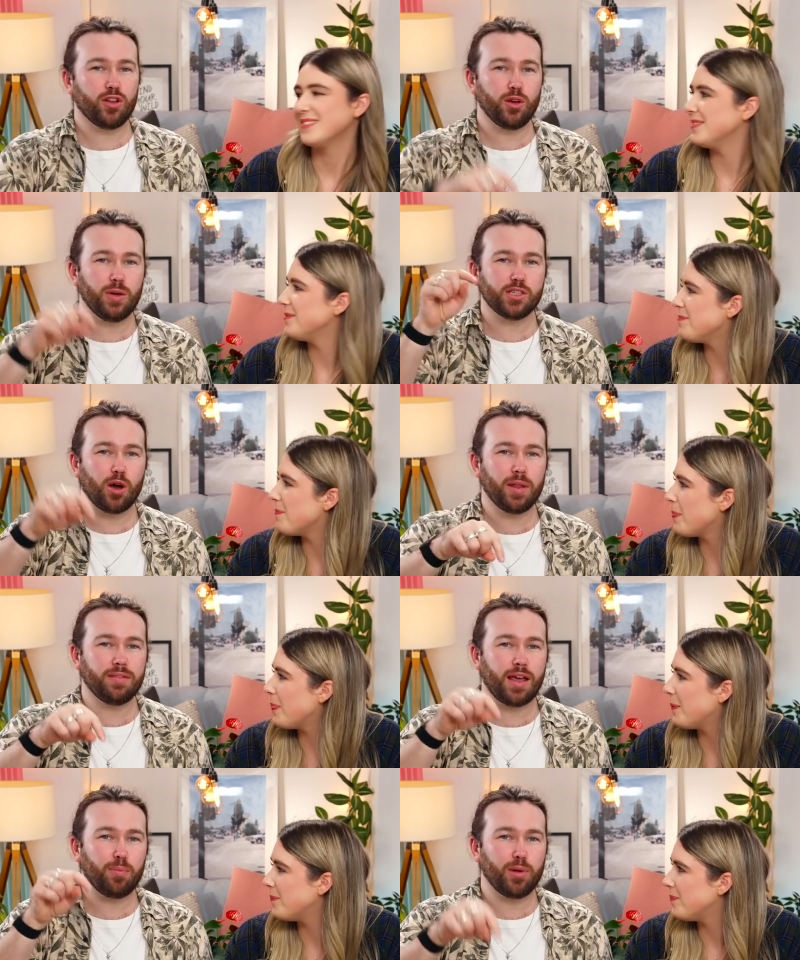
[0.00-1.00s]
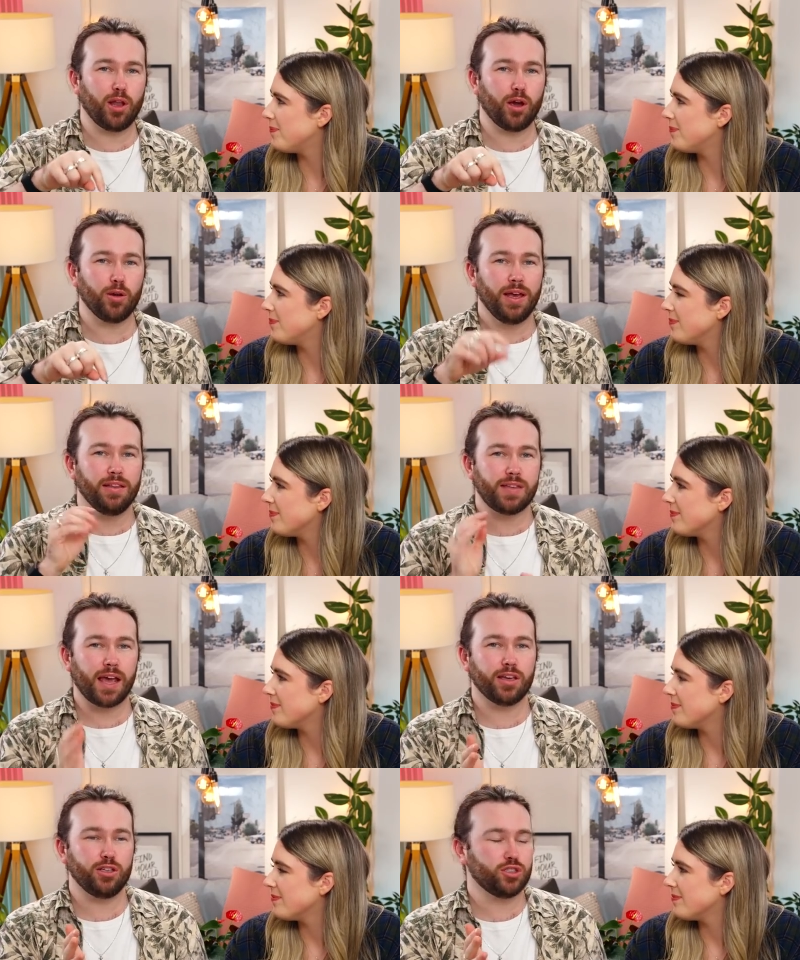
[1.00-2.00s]
Speaker 1: do is comment down below,
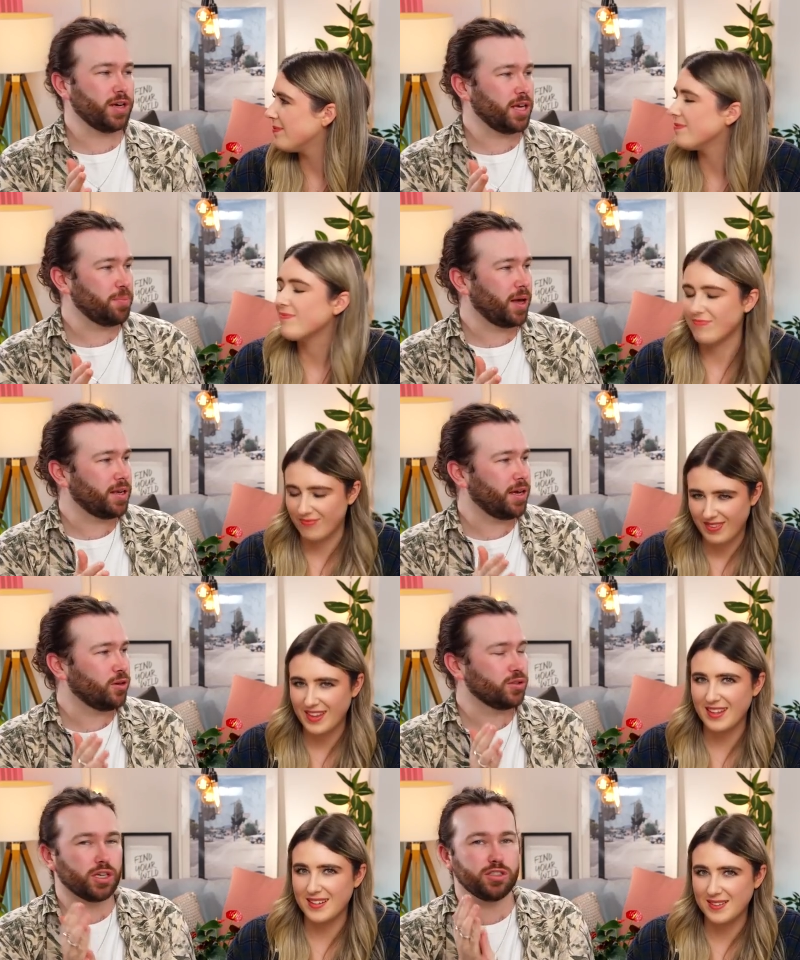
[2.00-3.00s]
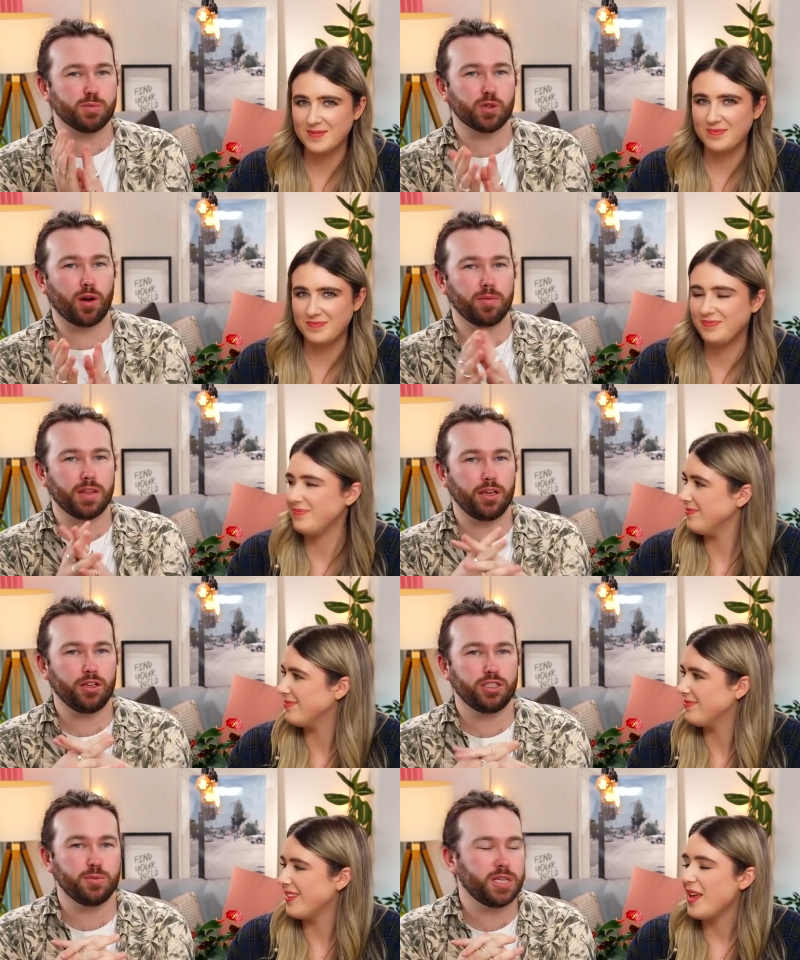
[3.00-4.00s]
tag your drinking buddy, and also subscribe to their
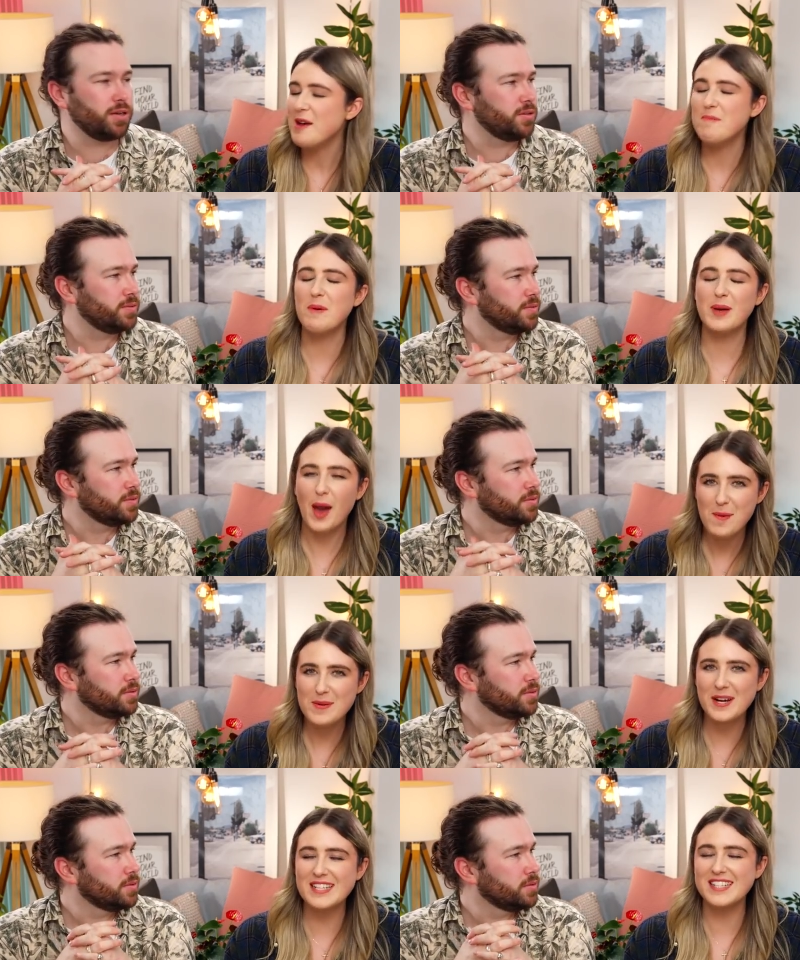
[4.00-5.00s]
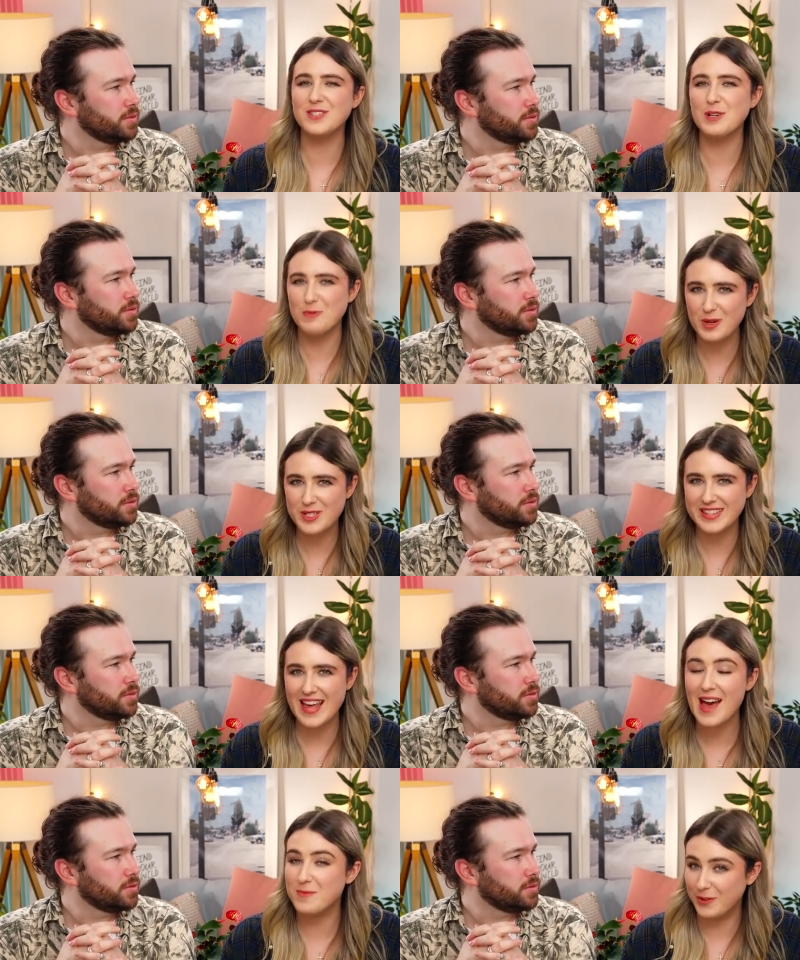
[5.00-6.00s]
YouTube channel.
Speaker 2: But we hope you guys enjoyed watching
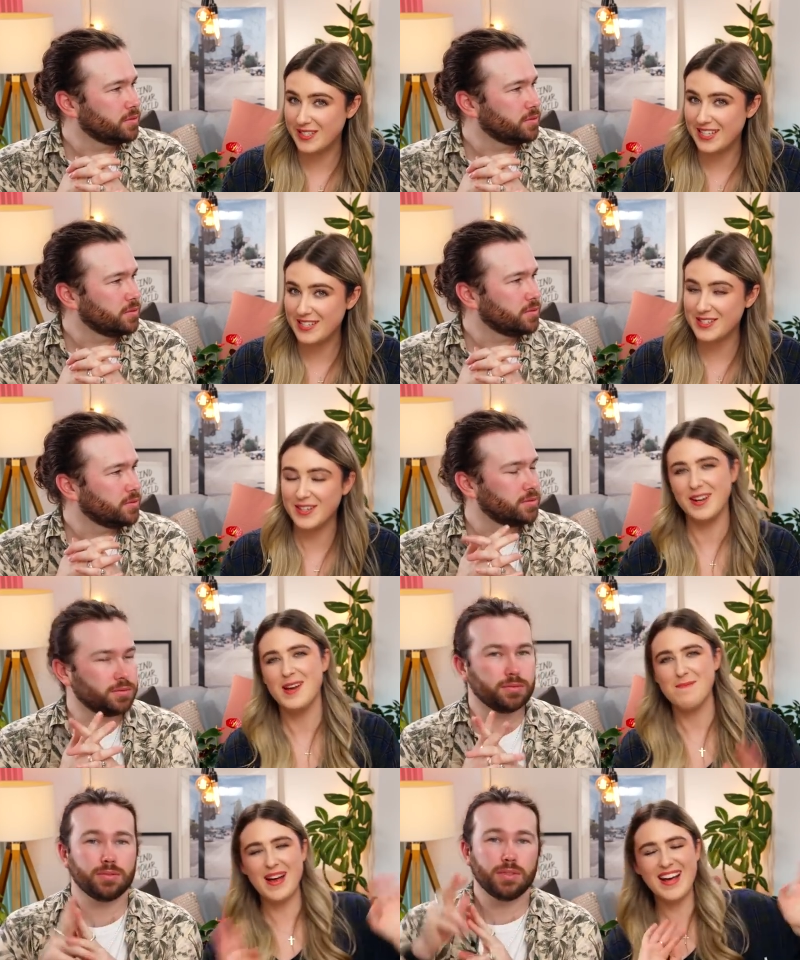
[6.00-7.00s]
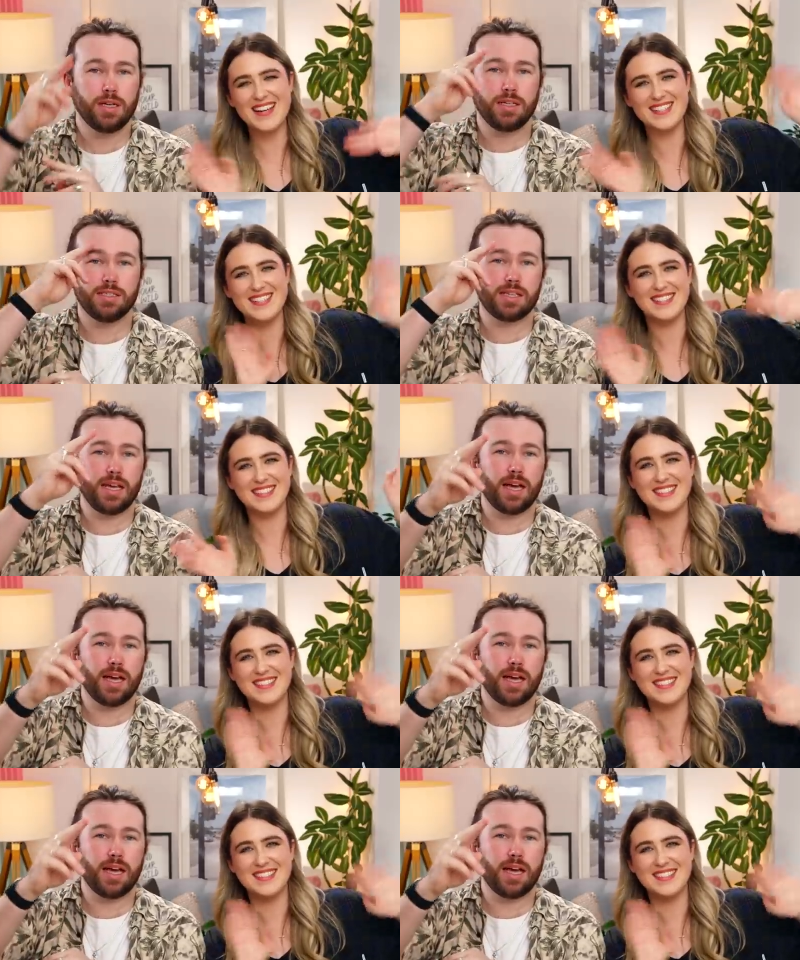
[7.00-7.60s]
that, and we'll see you soon. Bye guys. See